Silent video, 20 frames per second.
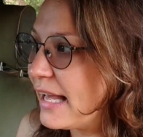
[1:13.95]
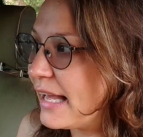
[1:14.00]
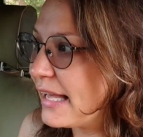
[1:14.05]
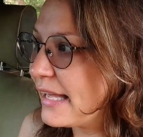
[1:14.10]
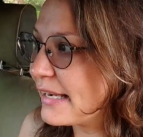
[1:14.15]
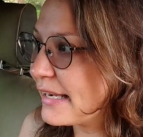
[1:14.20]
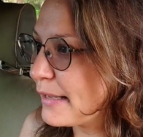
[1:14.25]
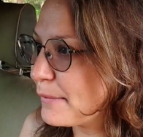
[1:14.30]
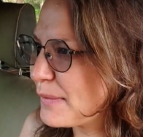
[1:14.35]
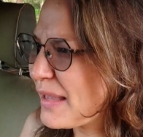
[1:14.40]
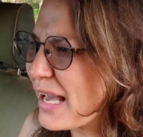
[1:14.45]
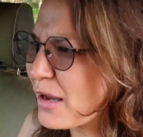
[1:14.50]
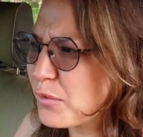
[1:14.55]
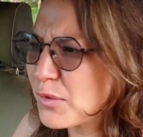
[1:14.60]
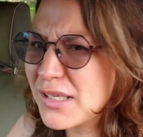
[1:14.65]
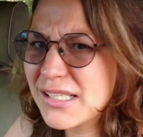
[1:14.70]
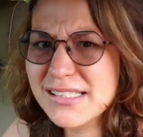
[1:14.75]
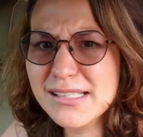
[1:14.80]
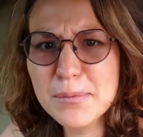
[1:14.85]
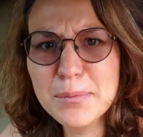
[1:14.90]
And yeah,
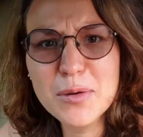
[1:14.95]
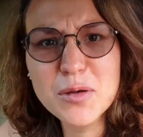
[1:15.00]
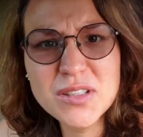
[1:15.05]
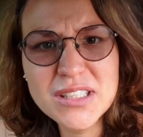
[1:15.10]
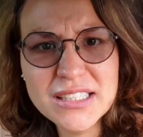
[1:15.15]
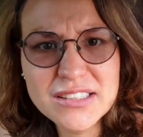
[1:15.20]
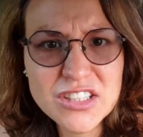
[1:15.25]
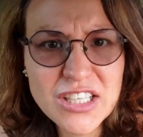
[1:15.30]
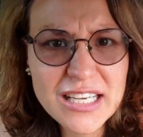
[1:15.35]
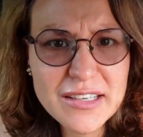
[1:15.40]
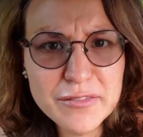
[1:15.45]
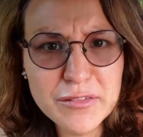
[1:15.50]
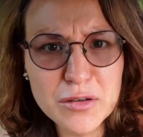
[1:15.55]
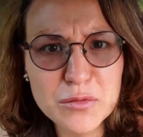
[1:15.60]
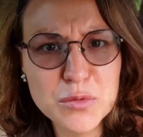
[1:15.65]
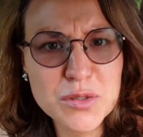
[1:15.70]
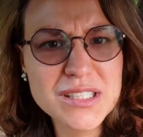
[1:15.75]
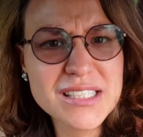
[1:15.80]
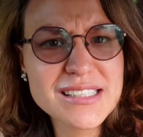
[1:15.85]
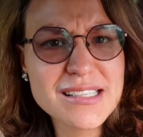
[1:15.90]
what is about the driver?
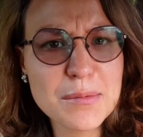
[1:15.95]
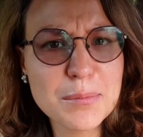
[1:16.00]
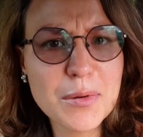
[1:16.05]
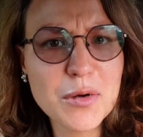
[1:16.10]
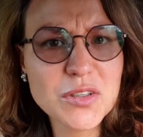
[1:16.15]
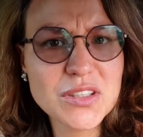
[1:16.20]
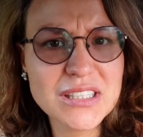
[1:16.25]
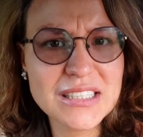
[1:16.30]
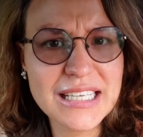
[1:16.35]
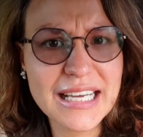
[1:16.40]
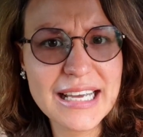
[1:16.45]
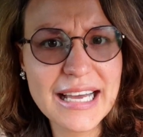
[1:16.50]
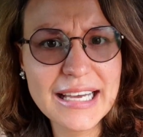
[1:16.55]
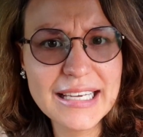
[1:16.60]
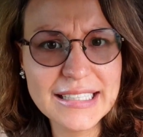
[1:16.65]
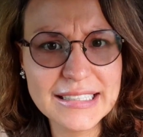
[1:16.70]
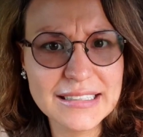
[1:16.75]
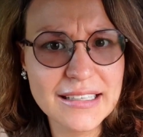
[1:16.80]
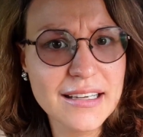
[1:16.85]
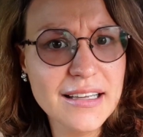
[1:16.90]
What is about the
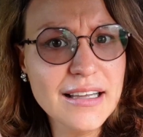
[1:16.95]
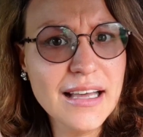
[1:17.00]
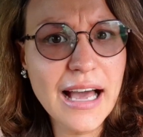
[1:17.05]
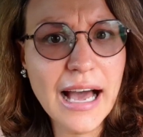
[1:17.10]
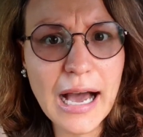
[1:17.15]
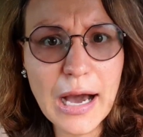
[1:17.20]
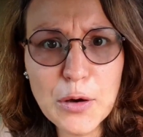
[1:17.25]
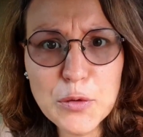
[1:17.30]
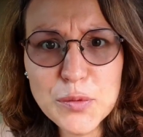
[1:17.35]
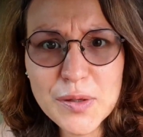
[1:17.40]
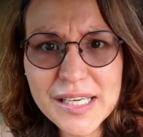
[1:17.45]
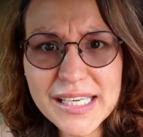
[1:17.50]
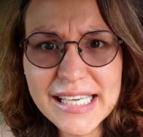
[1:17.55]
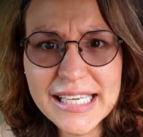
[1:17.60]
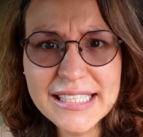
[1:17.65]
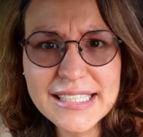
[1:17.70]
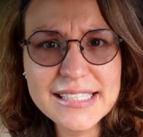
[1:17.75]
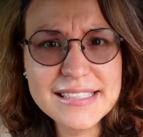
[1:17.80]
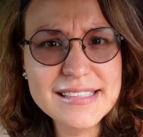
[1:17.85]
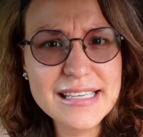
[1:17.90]
guide? How do I
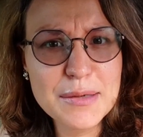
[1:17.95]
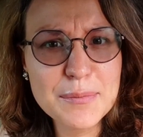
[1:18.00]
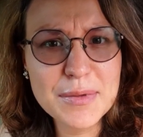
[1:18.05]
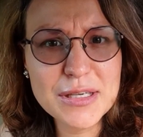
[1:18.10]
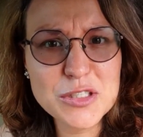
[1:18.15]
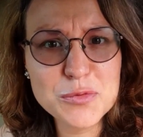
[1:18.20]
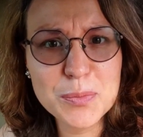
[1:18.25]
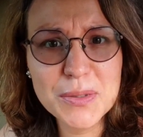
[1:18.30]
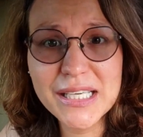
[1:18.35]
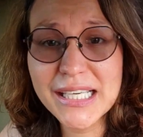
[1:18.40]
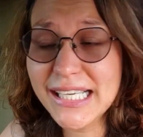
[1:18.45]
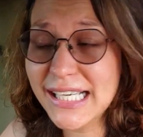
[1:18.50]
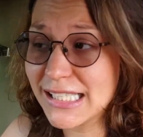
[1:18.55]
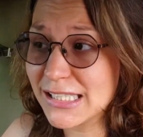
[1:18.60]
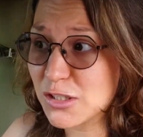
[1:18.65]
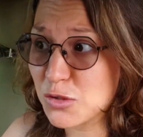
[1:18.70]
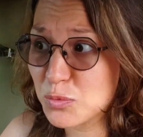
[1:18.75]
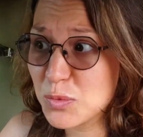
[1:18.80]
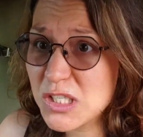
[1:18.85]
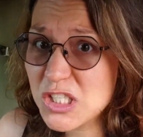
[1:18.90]
get the same
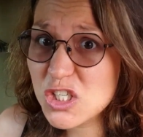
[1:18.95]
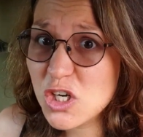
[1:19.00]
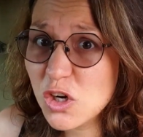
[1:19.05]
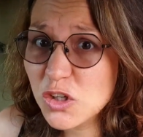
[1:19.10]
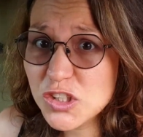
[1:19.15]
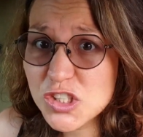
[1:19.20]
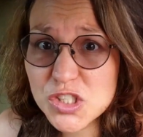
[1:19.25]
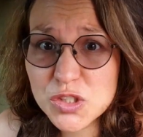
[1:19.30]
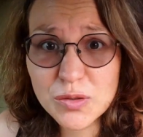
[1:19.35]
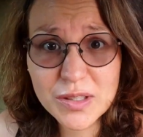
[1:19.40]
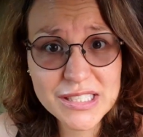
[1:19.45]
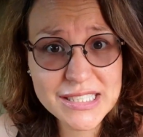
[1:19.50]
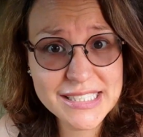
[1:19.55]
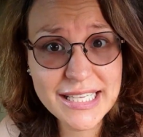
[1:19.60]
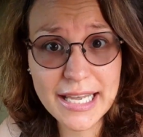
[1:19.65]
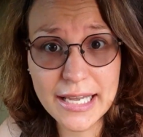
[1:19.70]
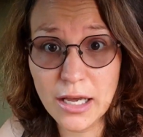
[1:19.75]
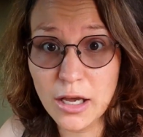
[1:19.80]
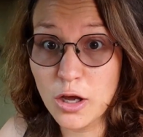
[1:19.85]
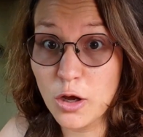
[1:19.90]
experience? Which lodge do I
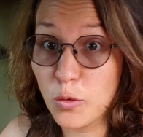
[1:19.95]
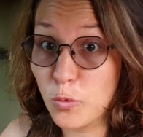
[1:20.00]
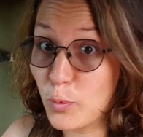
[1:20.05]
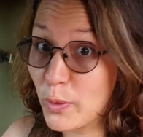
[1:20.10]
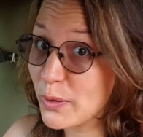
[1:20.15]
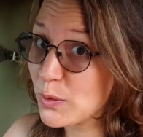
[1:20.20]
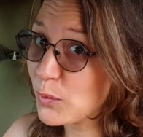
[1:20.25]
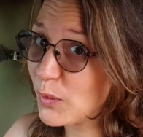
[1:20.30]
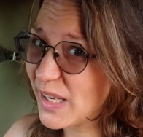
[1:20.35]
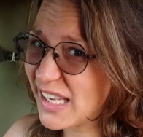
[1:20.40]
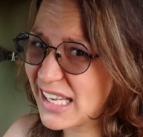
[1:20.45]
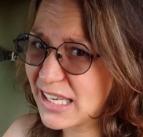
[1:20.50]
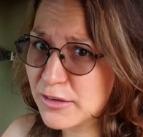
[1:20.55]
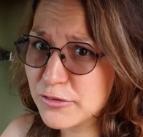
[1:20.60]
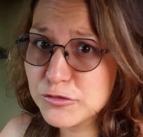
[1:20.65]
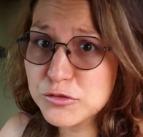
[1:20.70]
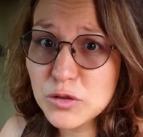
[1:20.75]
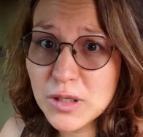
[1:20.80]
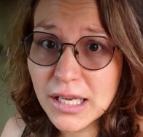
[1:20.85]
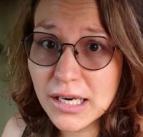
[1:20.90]
stay? Where do I get
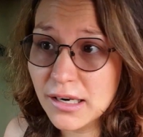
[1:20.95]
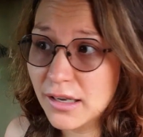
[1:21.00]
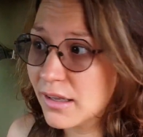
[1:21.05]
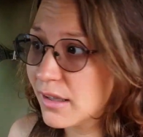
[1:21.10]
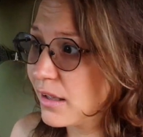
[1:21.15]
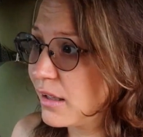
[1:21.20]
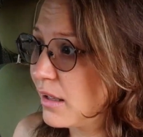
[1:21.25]
fuel?